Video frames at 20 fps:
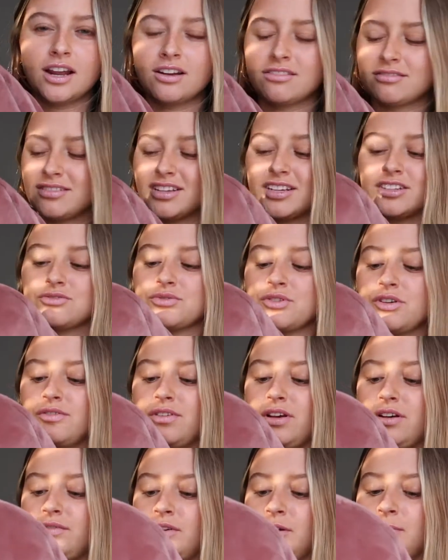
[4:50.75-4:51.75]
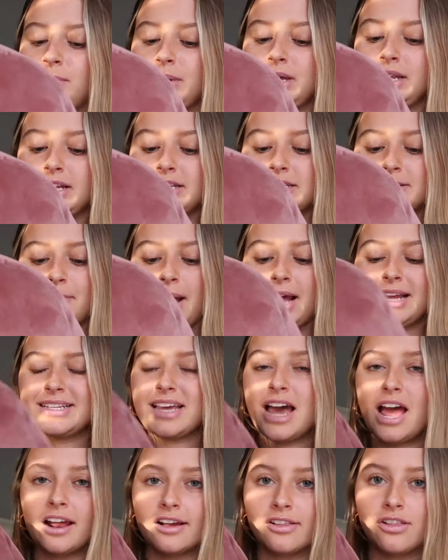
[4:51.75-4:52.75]
I don't think it's real velvet, but it's my
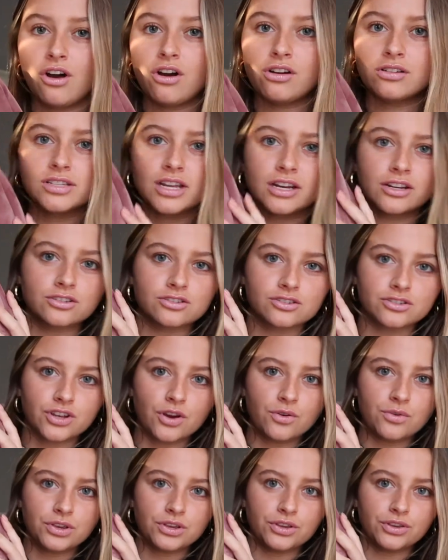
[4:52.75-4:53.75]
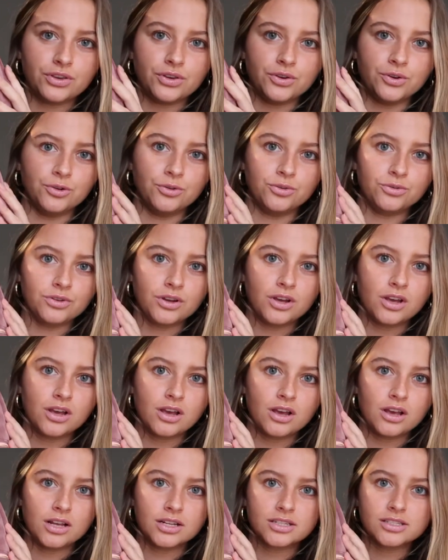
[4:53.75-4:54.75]
tagalongs, and it's so cute.
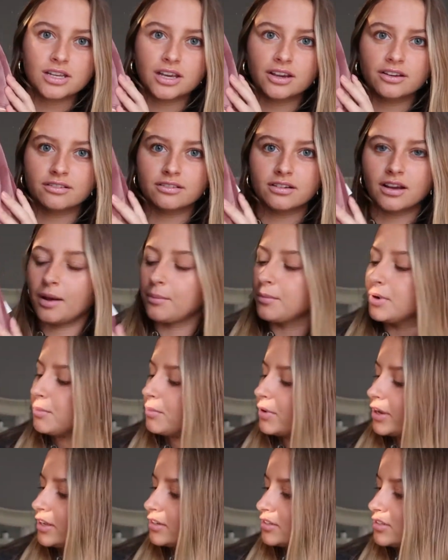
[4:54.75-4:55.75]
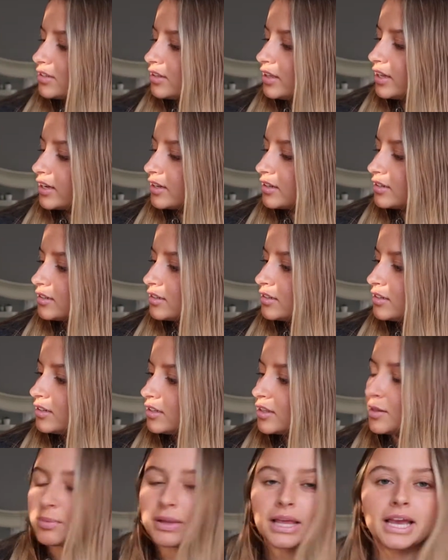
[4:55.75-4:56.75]
It's like, I'm gonna bring it to like
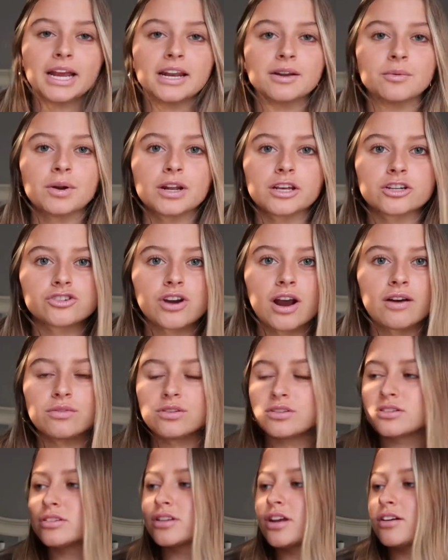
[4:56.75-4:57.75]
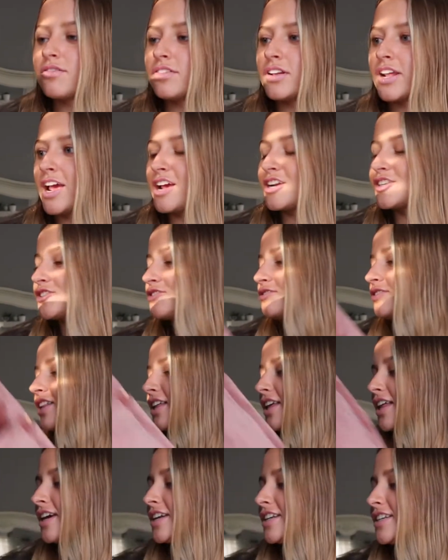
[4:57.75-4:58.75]
the plane and when I travel and stuff, and I actually
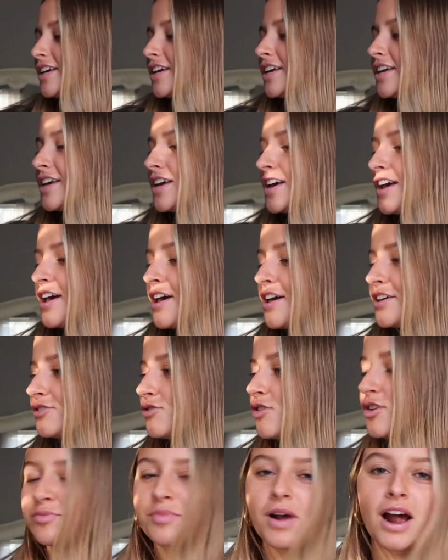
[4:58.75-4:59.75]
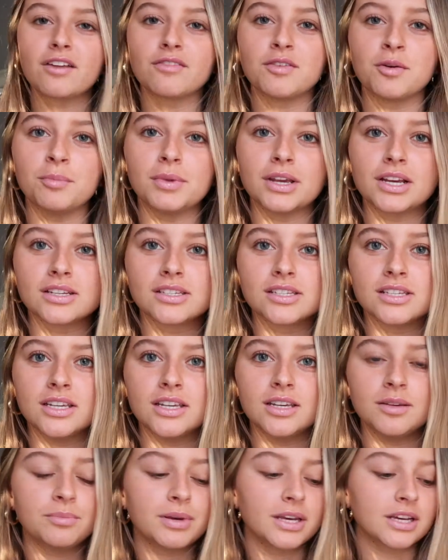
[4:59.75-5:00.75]
really liked it. So I was proud of him because
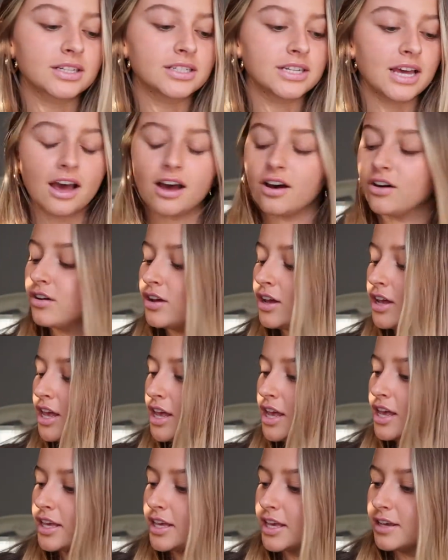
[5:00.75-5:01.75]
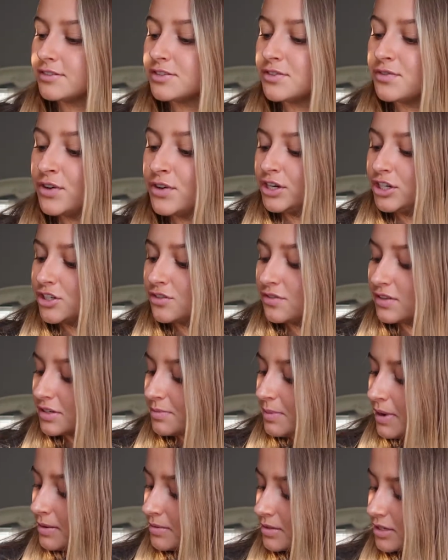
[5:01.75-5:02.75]
he picked out gifts each of us
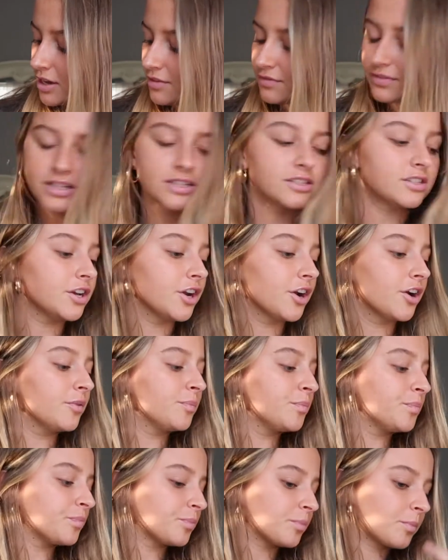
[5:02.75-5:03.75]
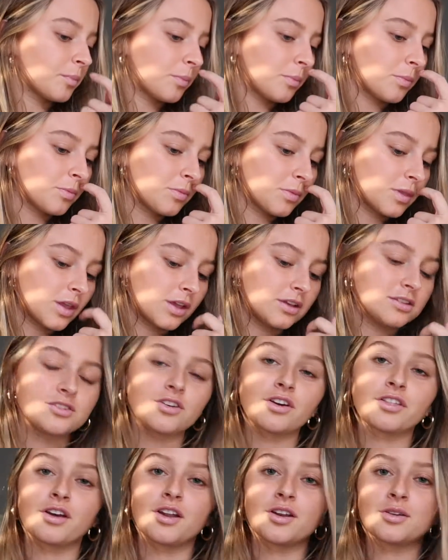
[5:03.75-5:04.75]
by himself this year.
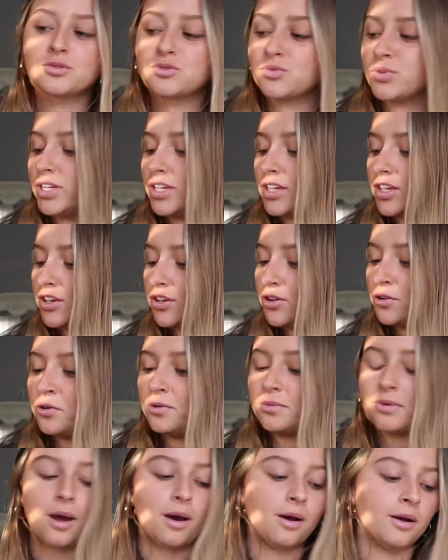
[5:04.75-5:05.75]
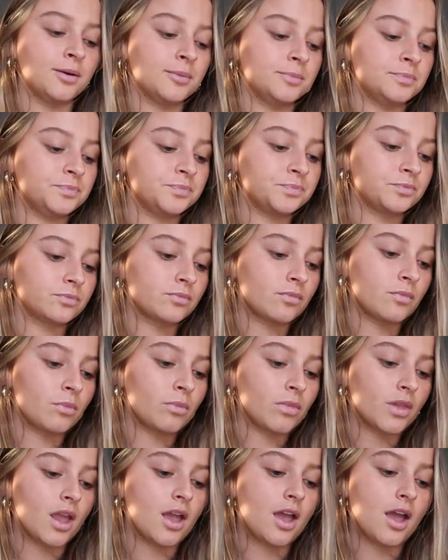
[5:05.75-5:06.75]
So I thought it was really cute. Um,
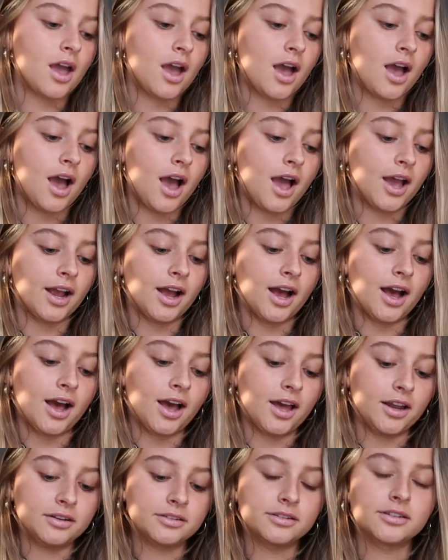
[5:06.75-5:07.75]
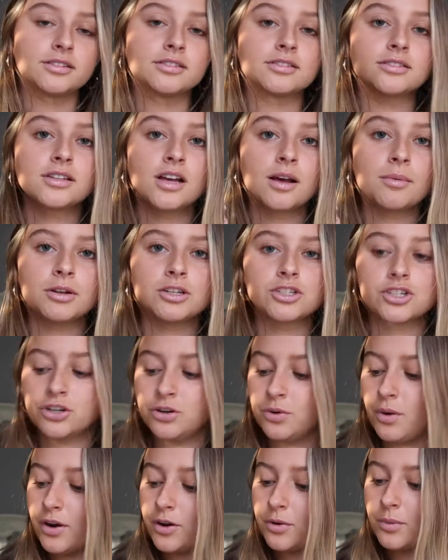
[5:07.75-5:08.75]
I got a bunch of
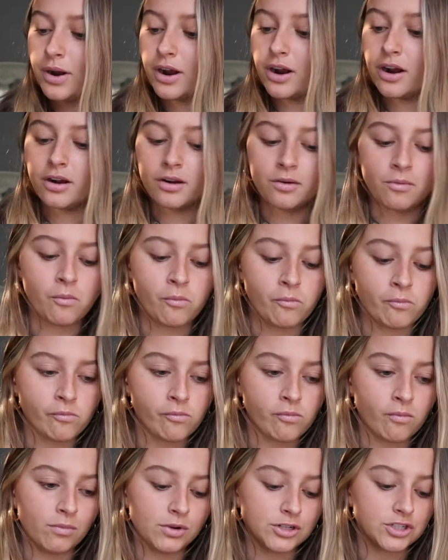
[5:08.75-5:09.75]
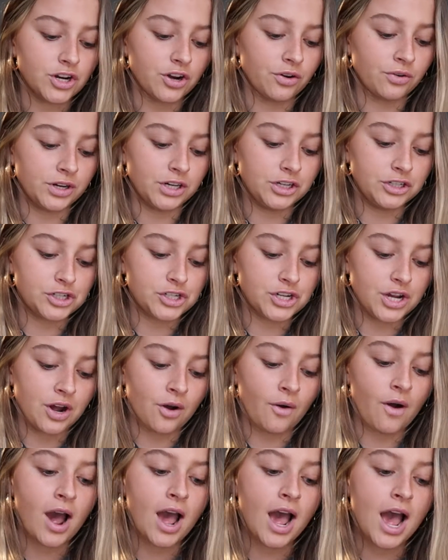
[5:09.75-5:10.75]
new underwear, which I don't need to
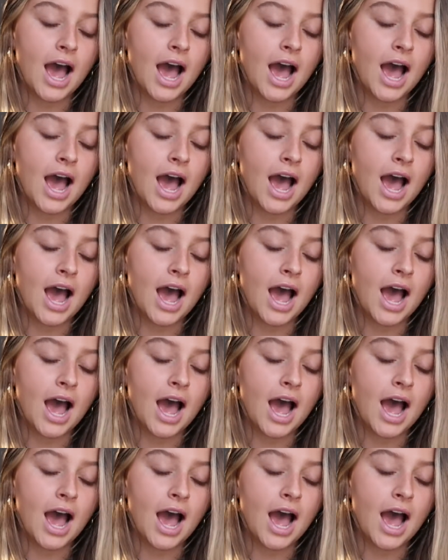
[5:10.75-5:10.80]
show.